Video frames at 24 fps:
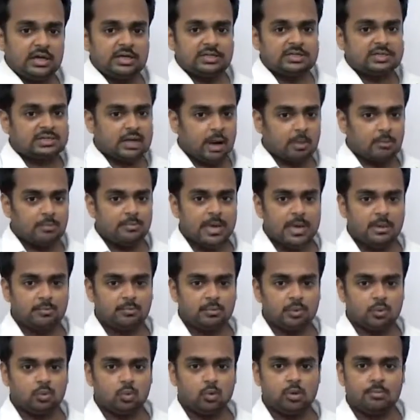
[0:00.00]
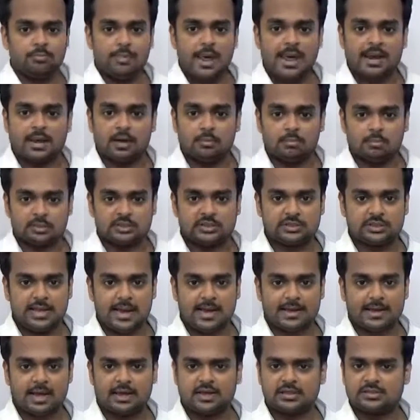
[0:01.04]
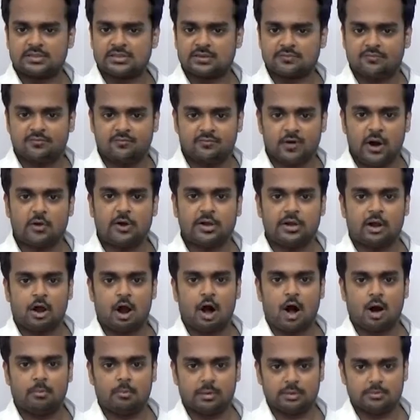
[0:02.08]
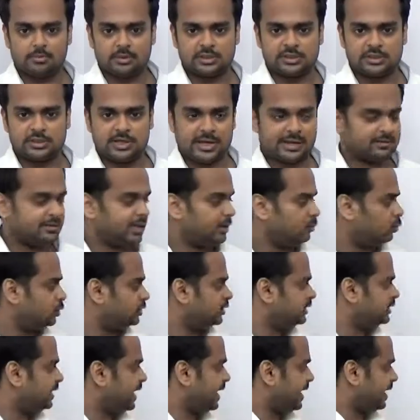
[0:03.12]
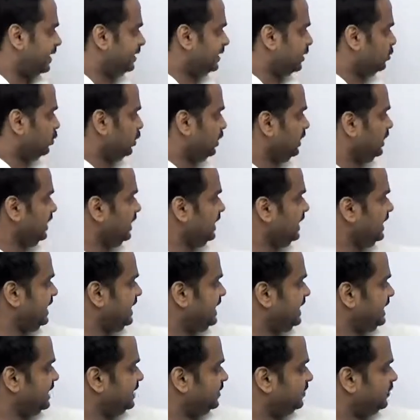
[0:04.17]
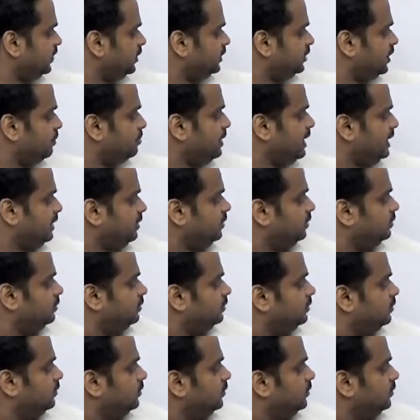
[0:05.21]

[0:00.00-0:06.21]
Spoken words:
Some people will make a mistake, and it's a very common mistake. They will leave the me.